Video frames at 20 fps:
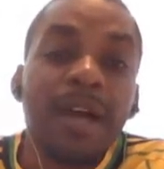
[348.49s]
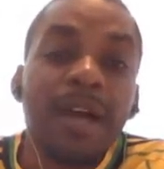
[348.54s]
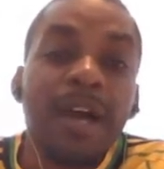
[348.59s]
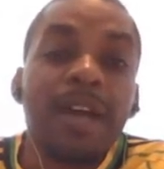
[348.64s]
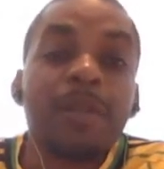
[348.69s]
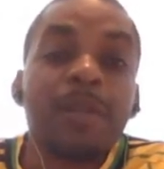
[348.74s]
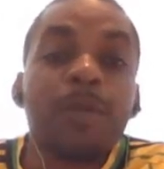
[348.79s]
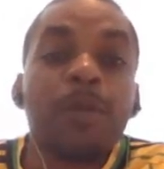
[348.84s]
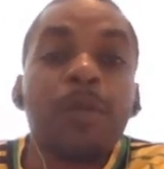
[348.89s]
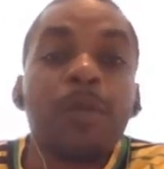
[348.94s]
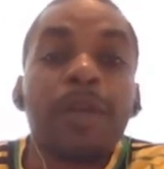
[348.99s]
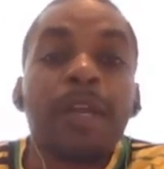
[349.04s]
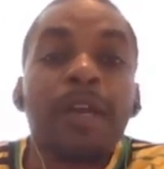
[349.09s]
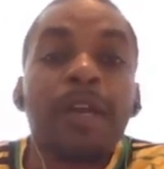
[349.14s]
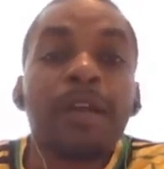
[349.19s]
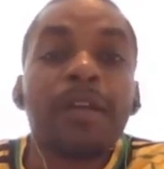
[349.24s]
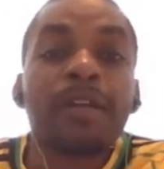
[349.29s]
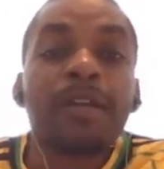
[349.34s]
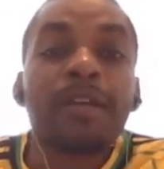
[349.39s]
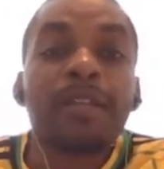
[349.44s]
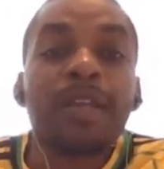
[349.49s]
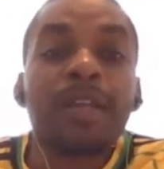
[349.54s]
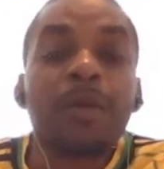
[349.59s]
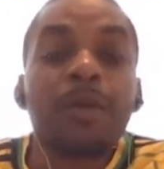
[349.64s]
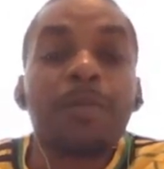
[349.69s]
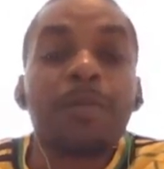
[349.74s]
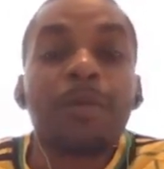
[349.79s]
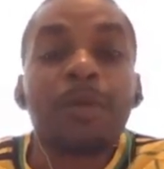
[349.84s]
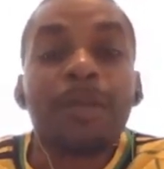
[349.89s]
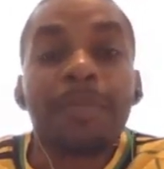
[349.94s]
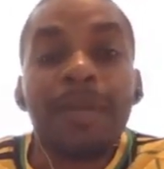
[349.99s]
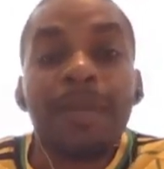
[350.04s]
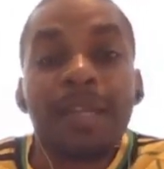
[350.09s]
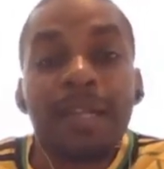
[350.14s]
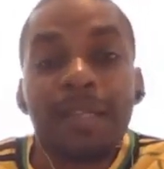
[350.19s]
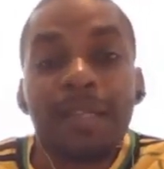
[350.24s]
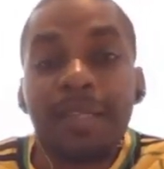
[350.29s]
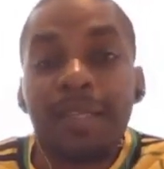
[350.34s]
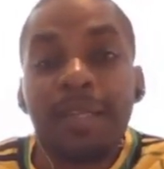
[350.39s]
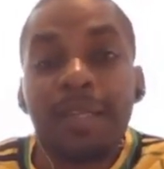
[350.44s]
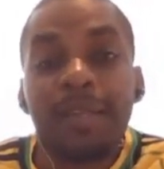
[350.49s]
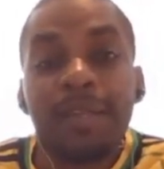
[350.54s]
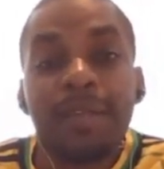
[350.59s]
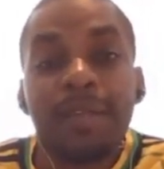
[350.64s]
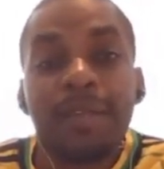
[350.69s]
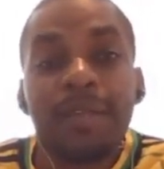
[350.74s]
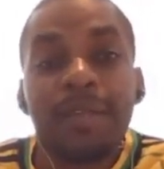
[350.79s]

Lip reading: and where they would put the penalty.